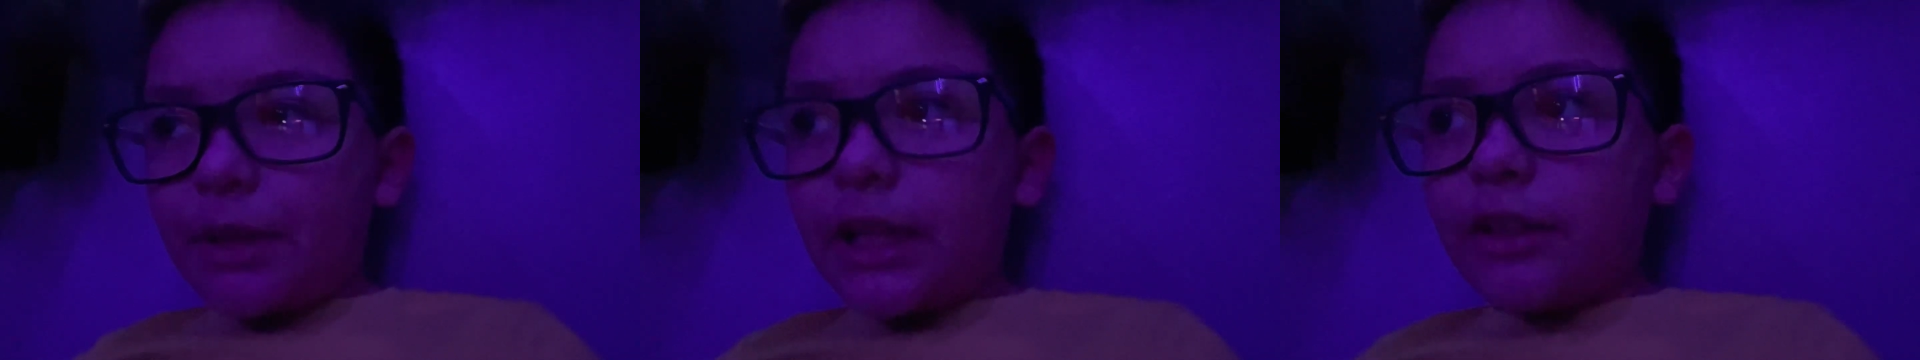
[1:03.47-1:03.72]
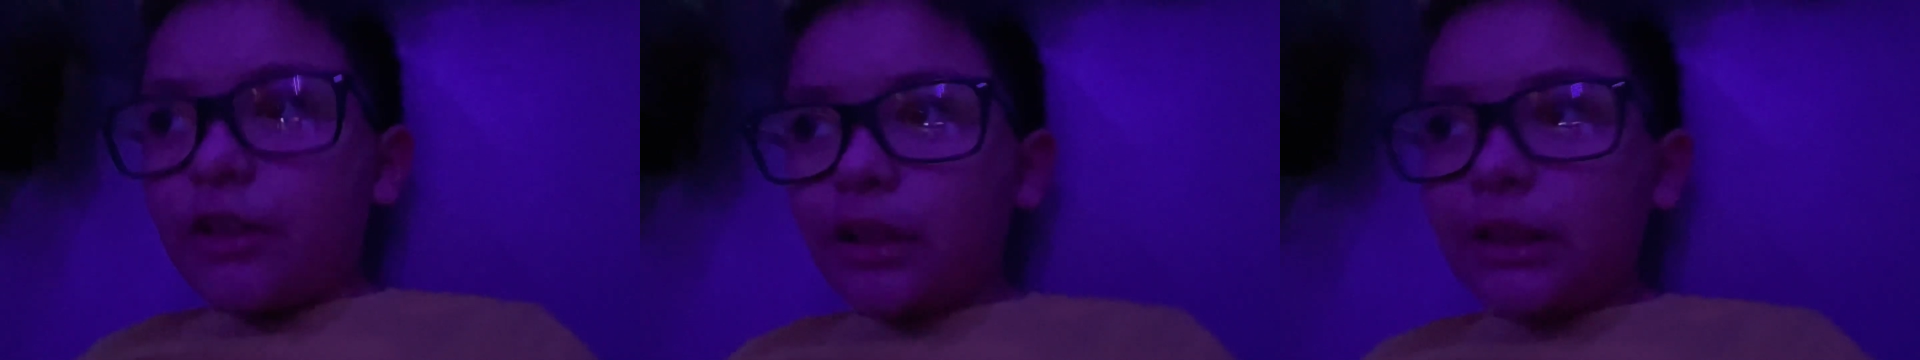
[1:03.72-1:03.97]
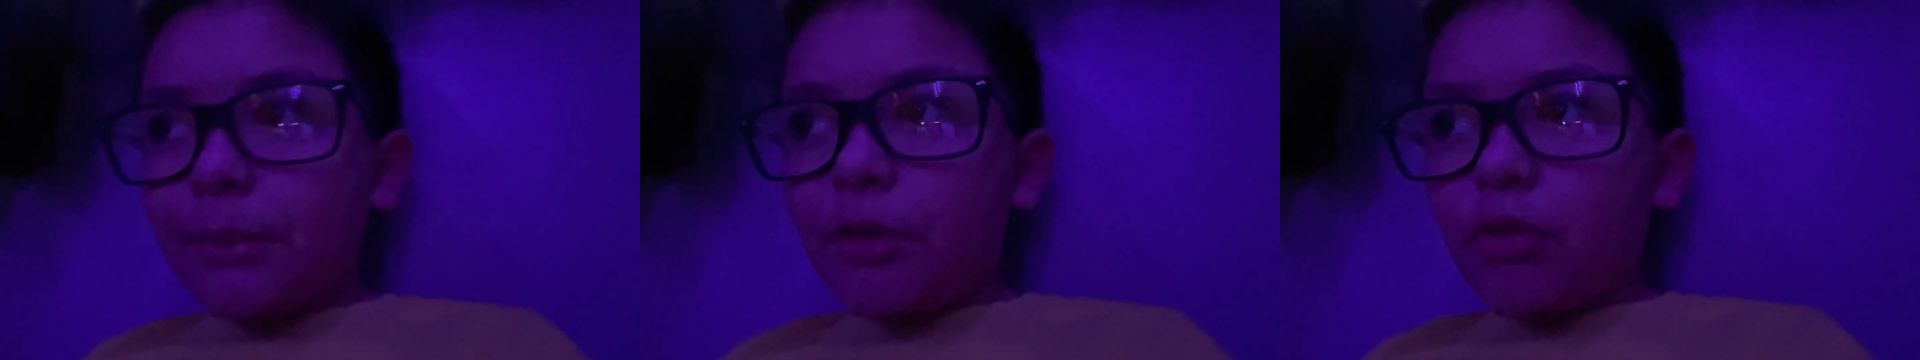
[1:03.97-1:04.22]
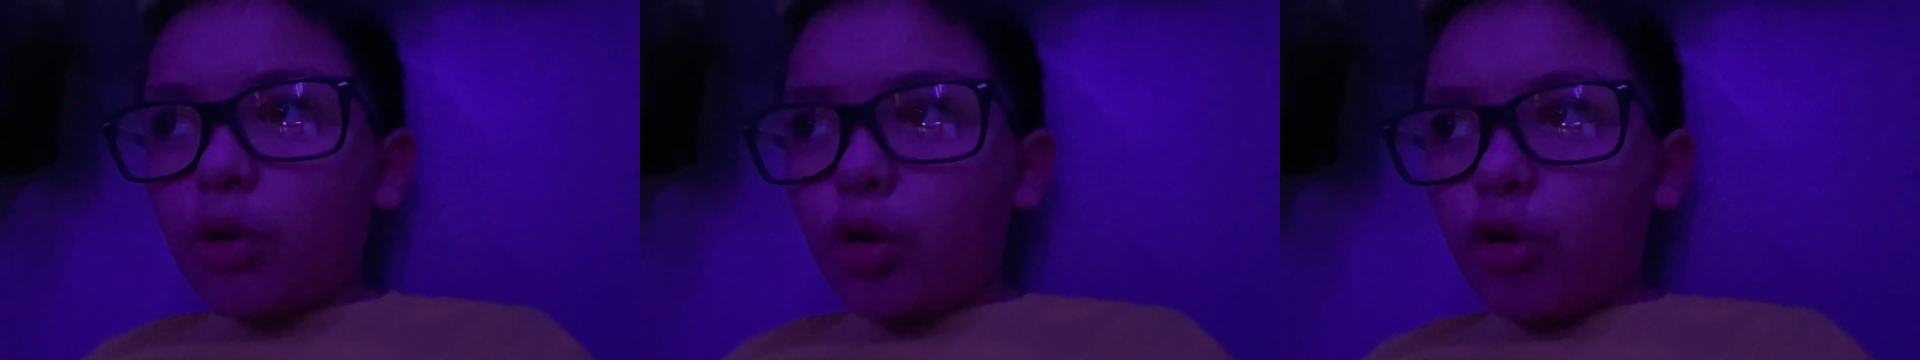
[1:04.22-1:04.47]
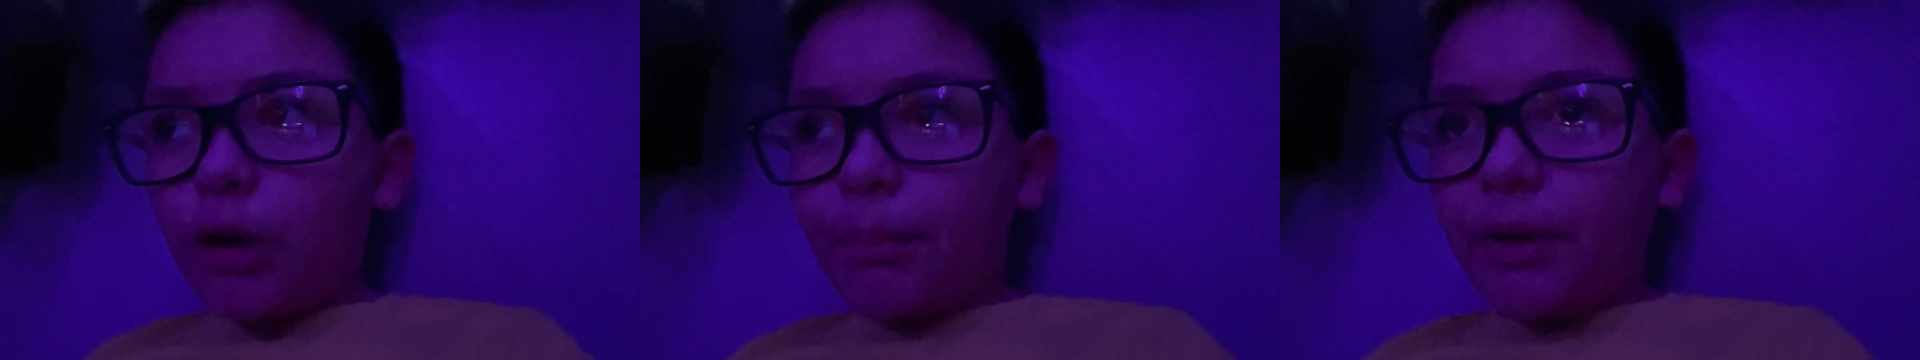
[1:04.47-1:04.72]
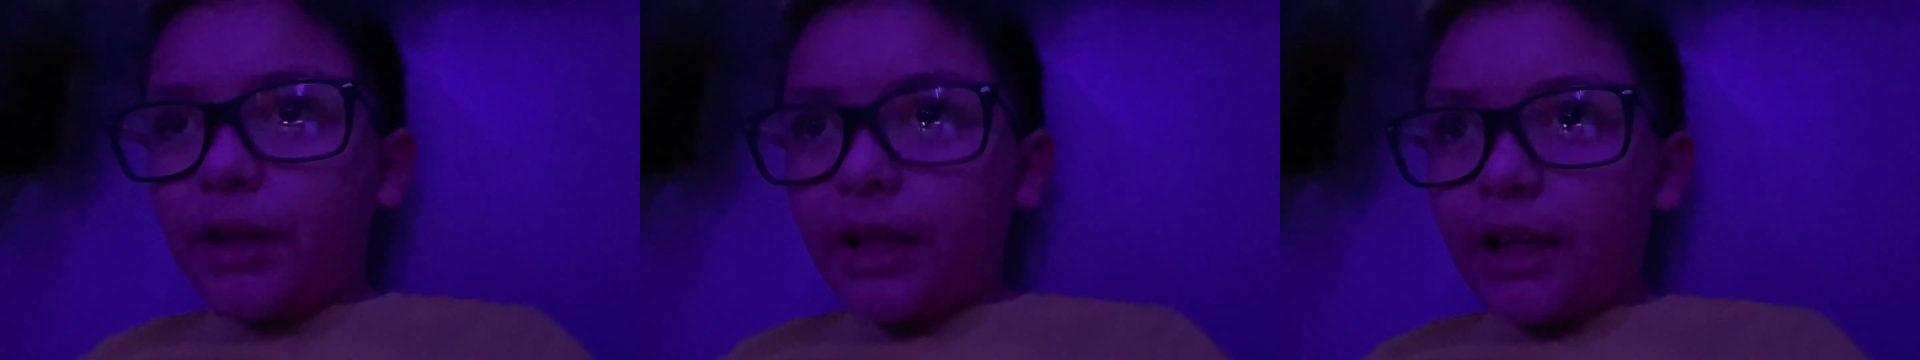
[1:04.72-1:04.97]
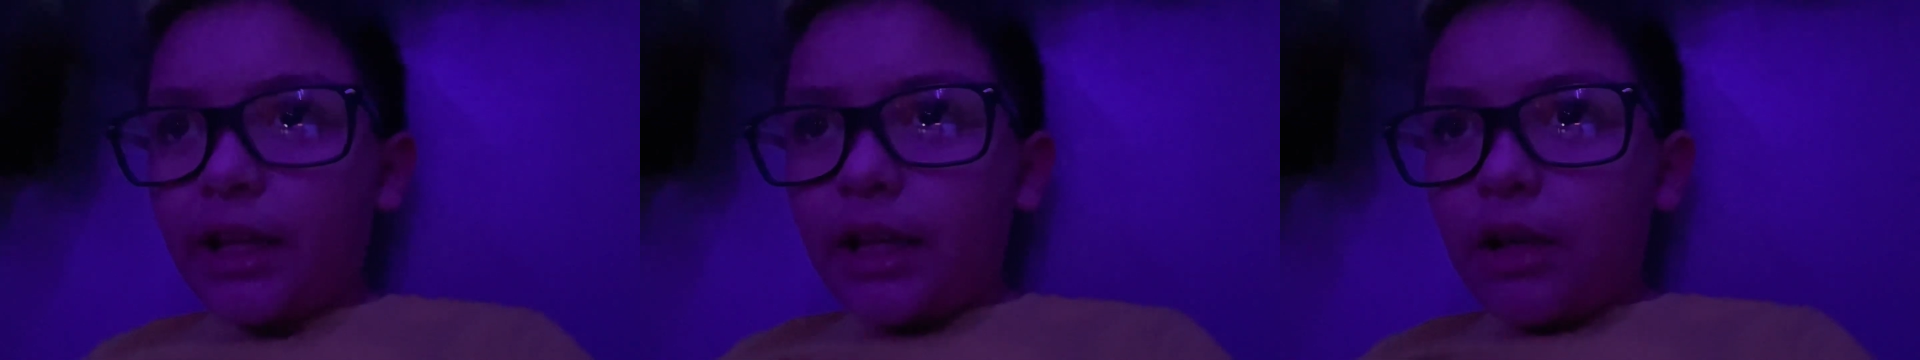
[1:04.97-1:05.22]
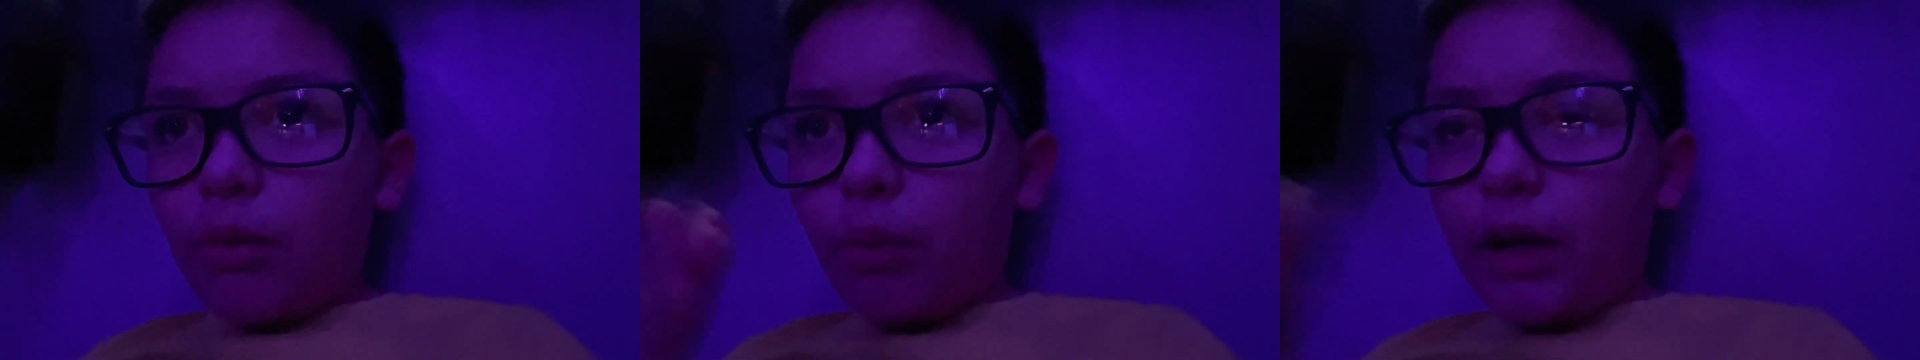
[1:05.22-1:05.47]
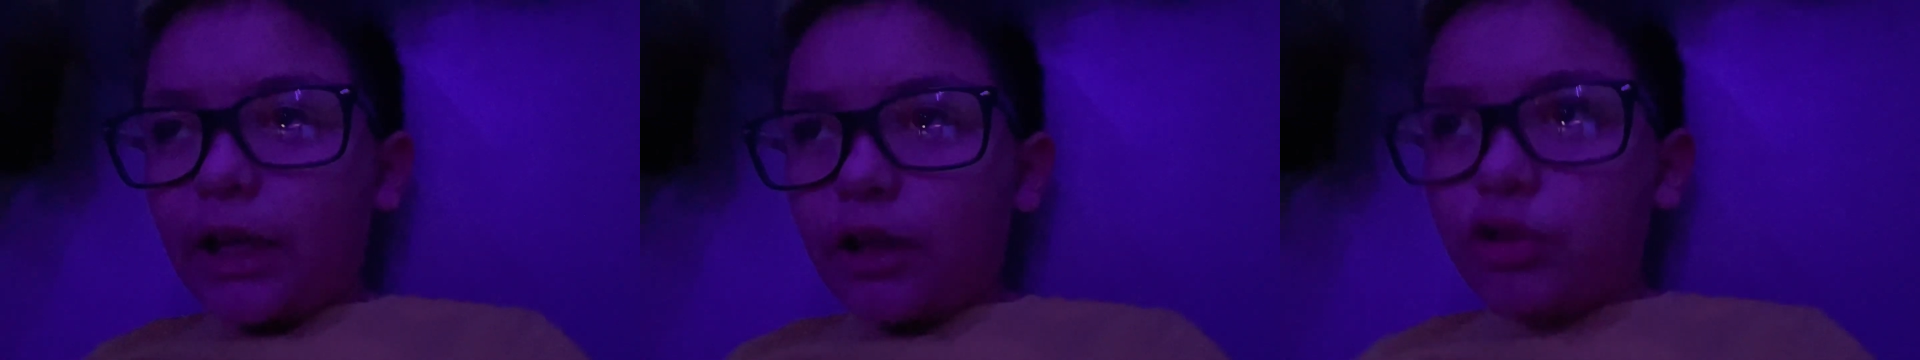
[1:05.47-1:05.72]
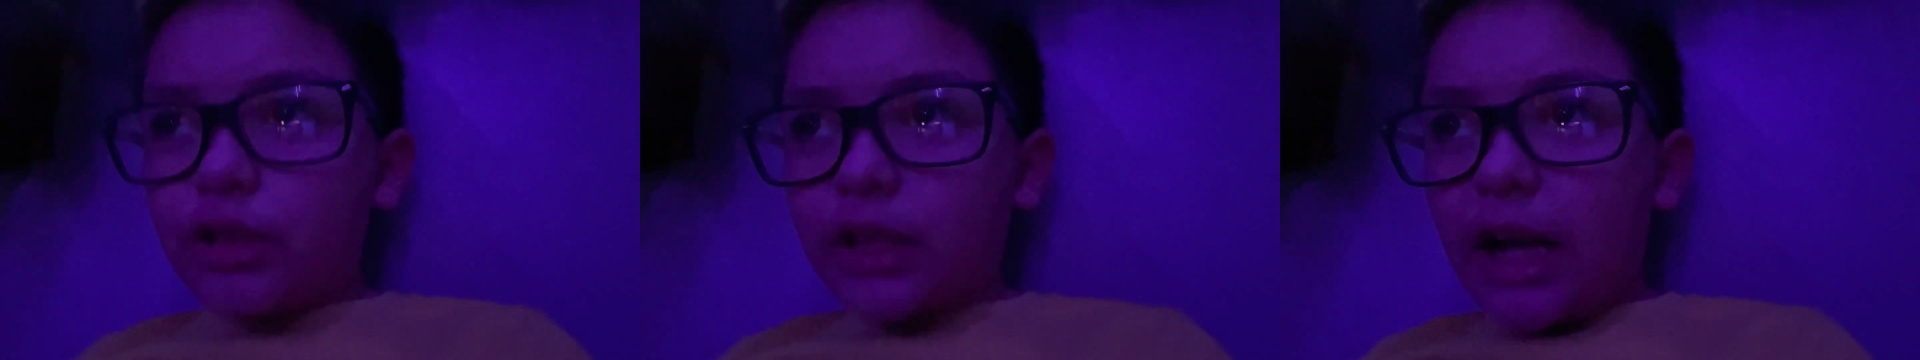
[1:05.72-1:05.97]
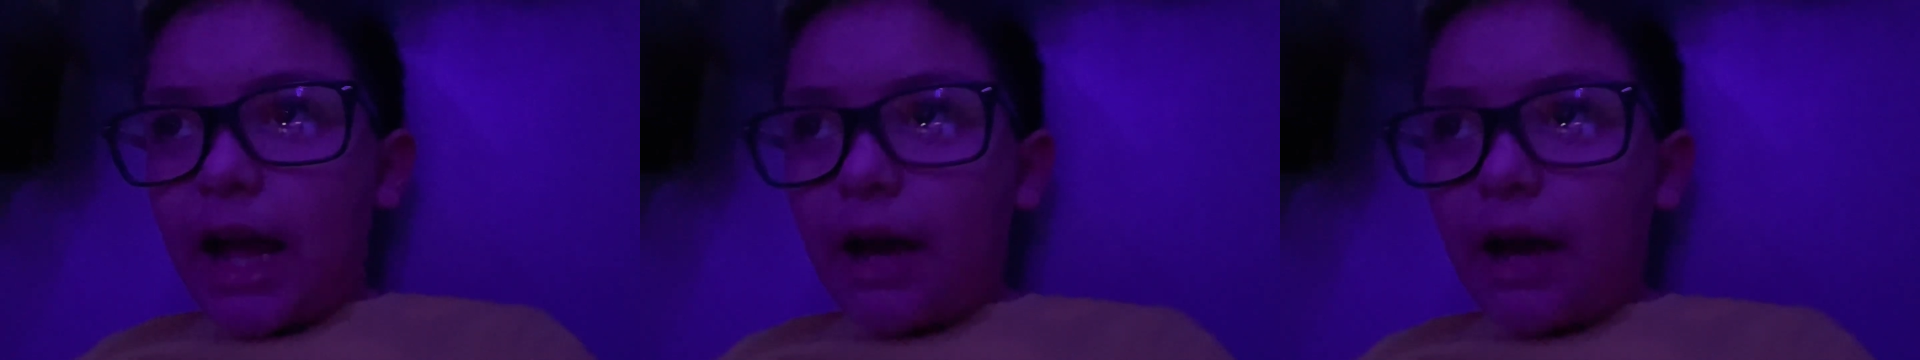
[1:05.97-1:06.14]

it does let me record, but when I go to the,